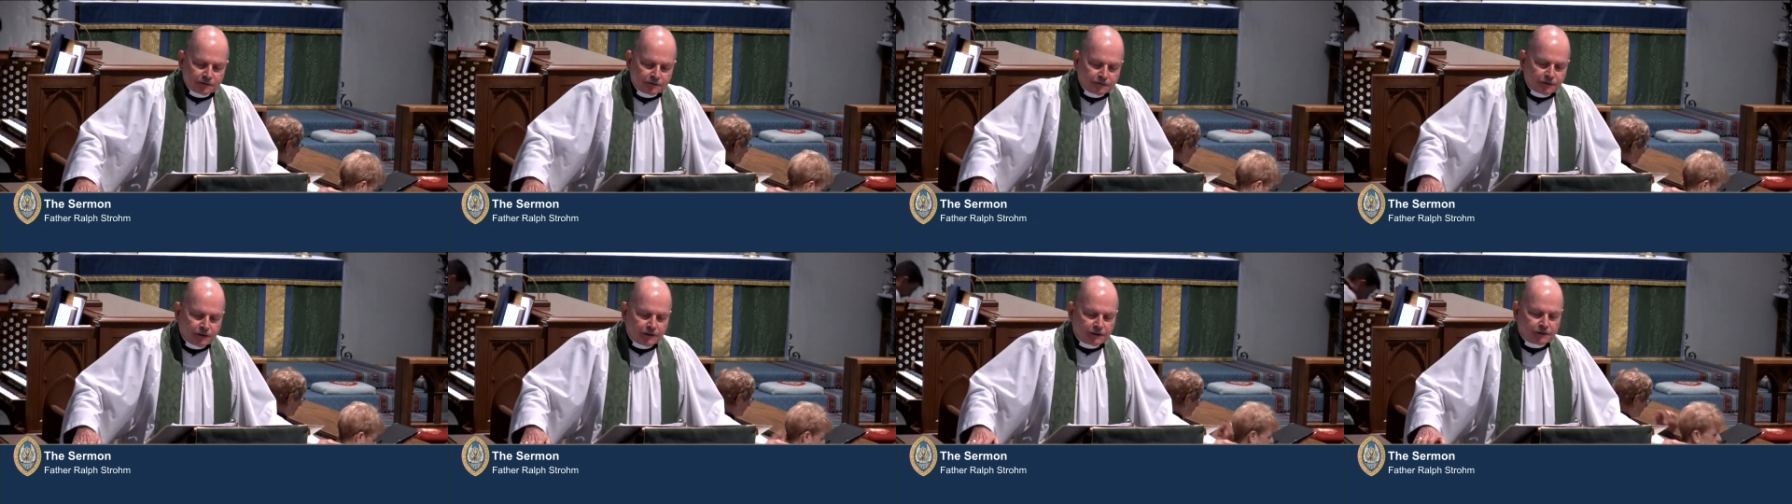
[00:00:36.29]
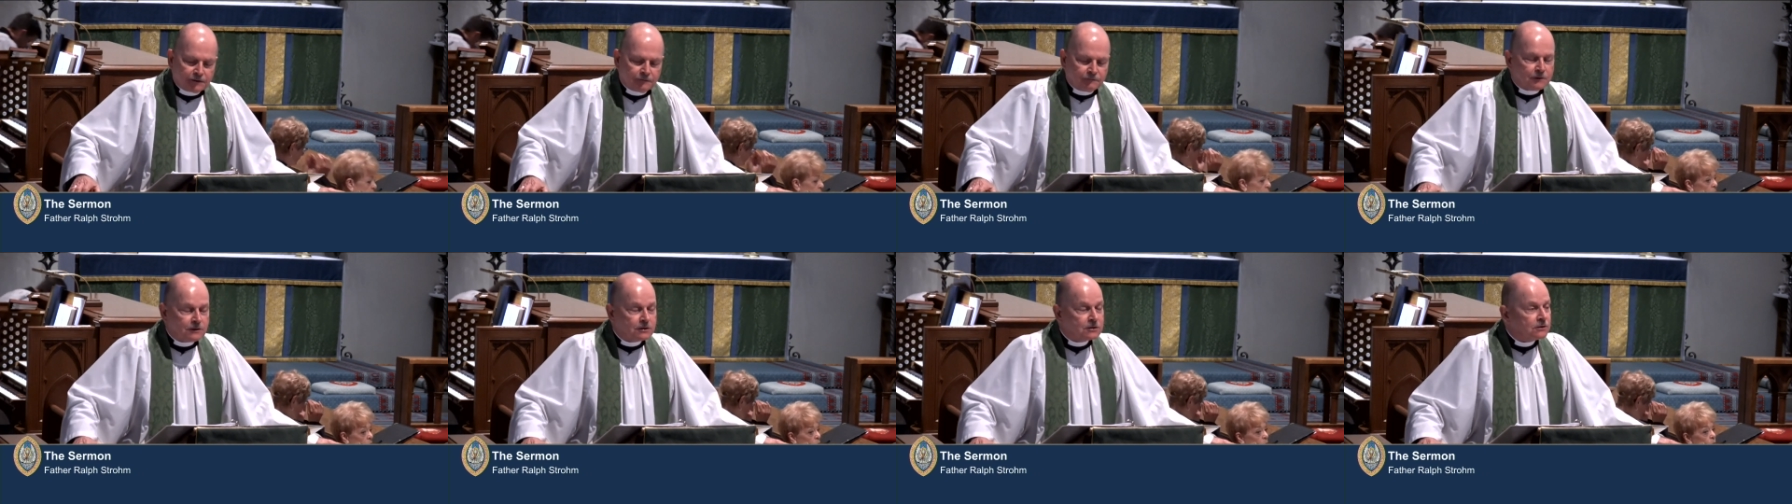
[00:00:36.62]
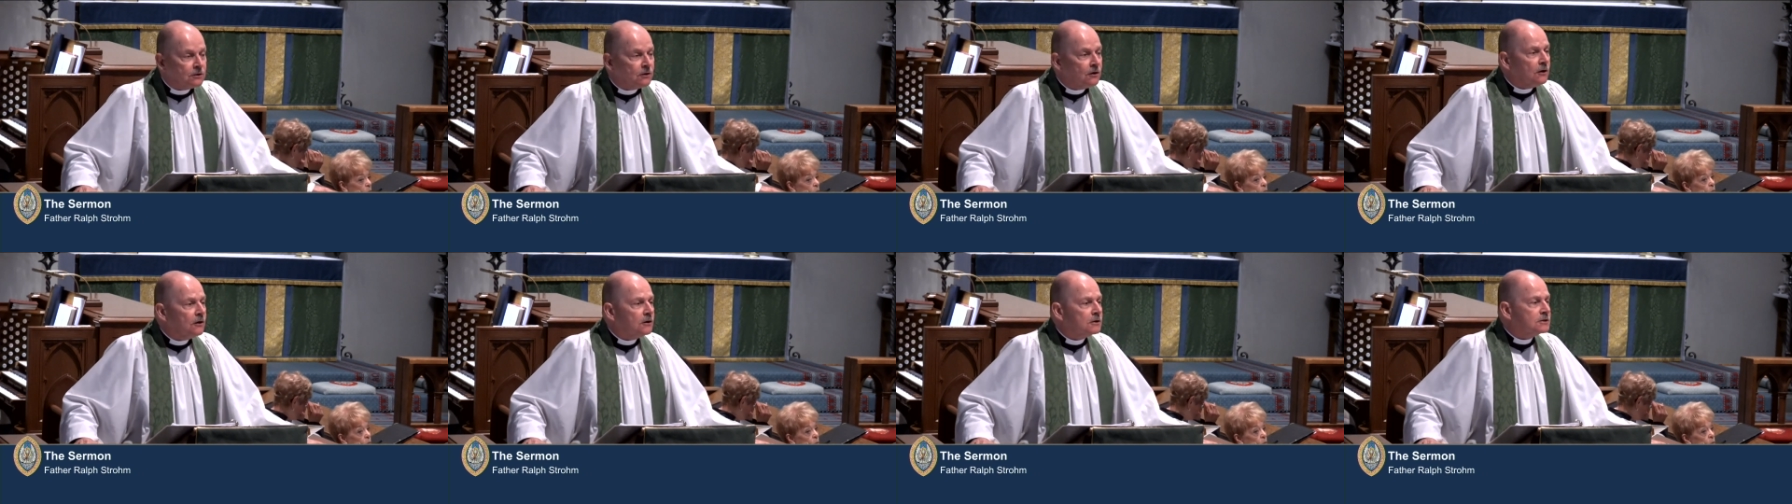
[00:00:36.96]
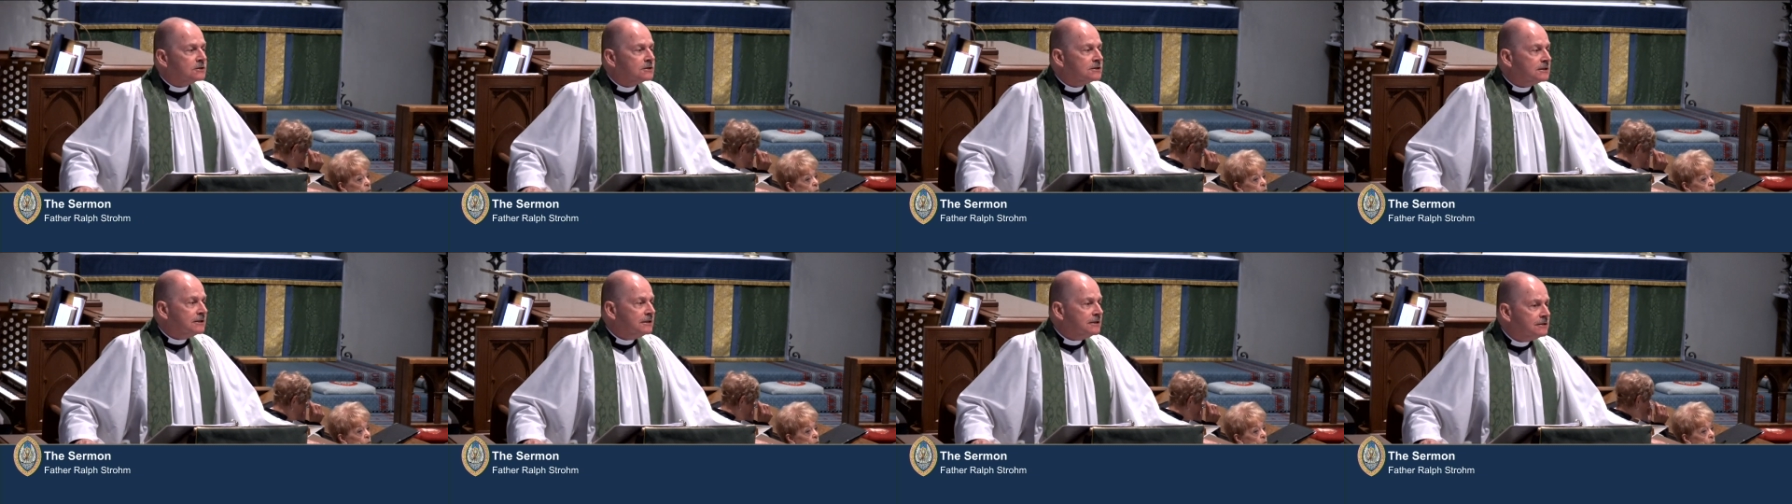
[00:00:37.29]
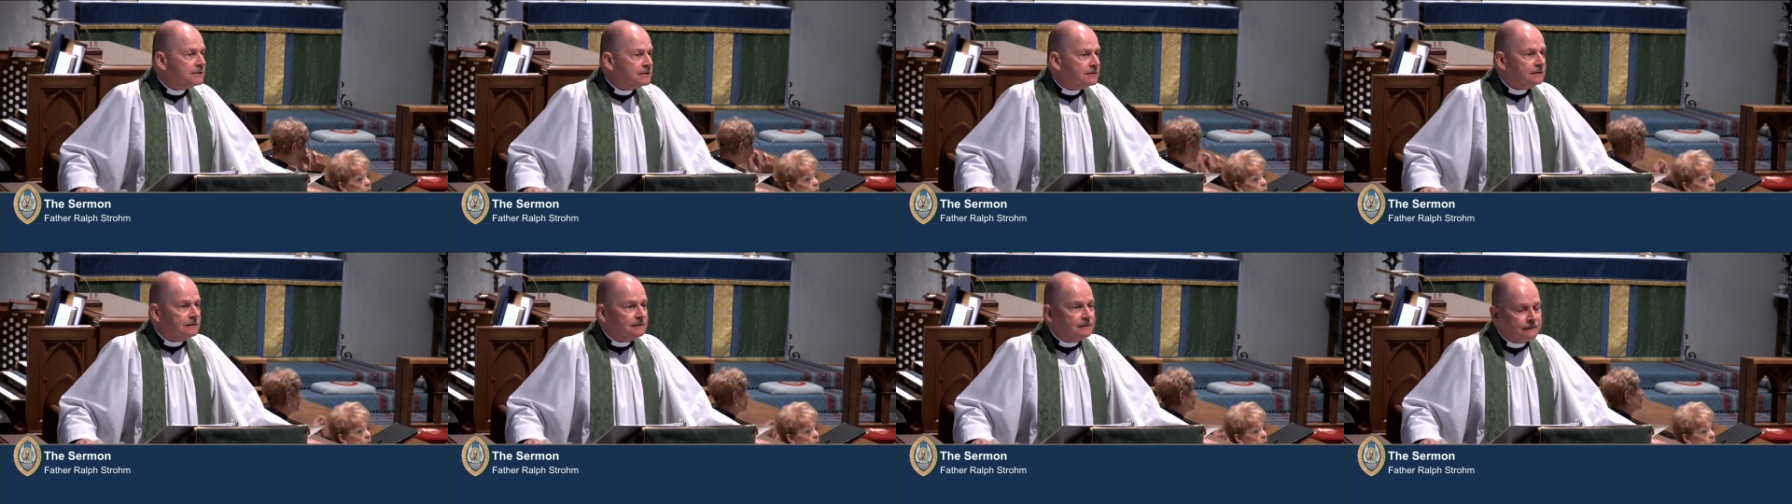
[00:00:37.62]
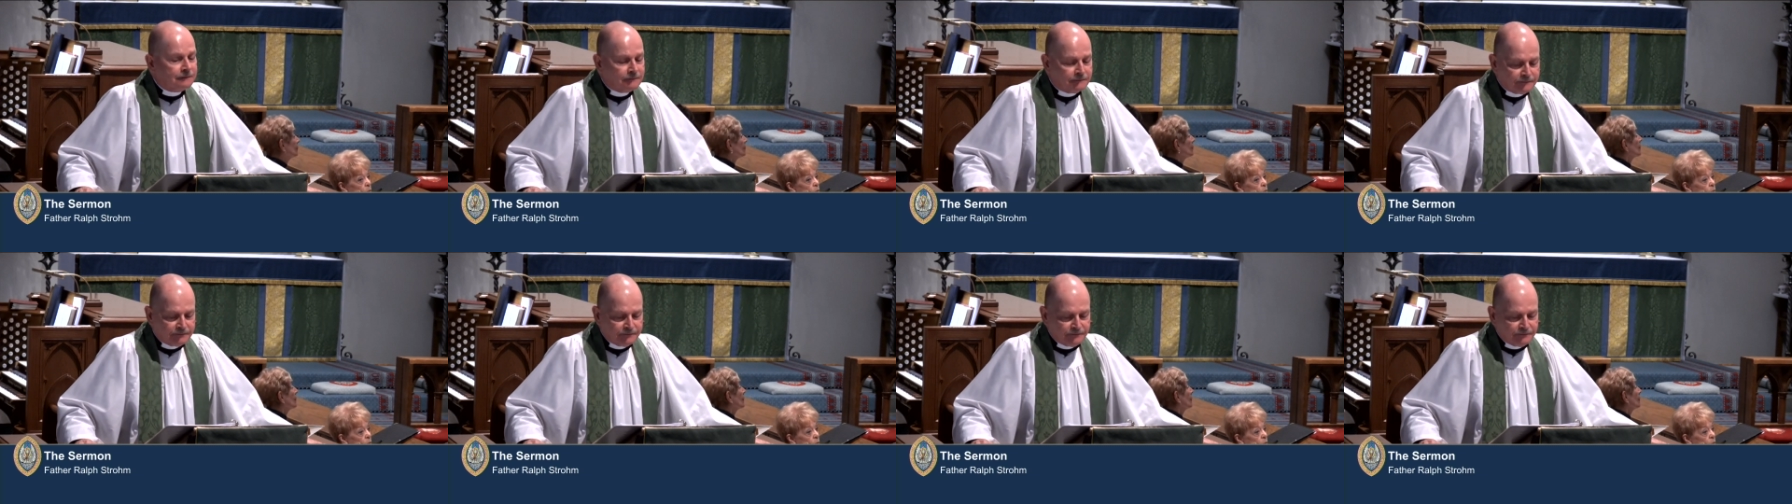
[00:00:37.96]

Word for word: think of this long season